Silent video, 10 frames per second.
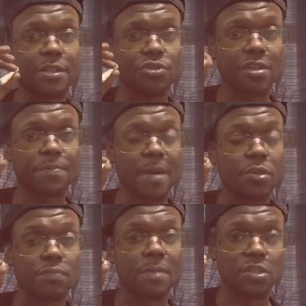Trust me, I
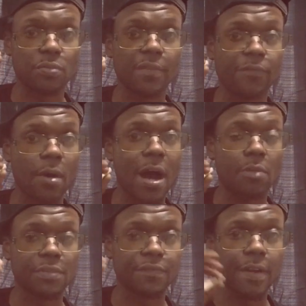use my twenty-four
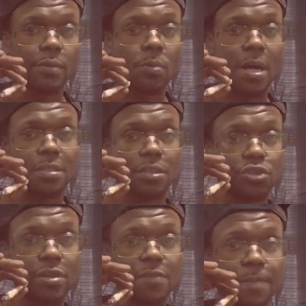hours very wisely. Trust